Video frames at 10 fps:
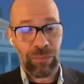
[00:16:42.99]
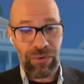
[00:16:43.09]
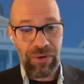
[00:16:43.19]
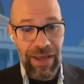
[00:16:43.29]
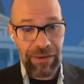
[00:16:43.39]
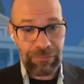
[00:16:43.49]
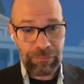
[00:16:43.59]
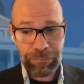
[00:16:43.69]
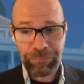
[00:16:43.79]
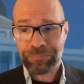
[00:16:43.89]
we're at.
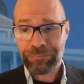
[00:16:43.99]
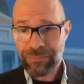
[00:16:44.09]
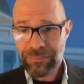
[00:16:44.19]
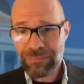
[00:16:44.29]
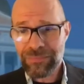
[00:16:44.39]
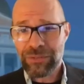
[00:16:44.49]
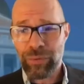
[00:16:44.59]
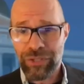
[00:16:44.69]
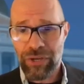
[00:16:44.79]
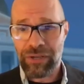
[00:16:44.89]

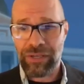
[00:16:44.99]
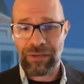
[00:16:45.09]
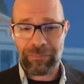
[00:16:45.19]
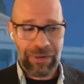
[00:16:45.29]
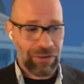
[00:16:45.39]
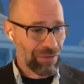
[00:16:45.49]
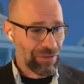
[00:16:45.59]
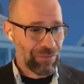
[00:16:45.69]
We're talking about,